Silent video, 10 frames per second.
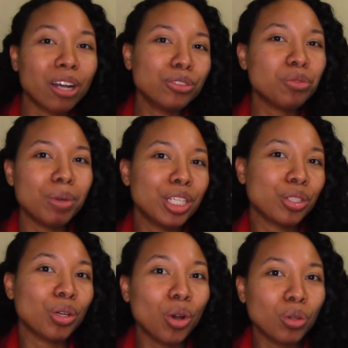to make your
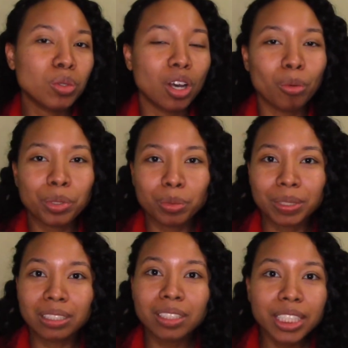own all-purpose
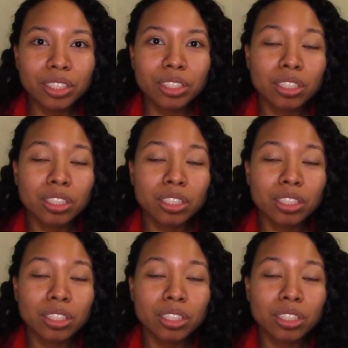cleaner,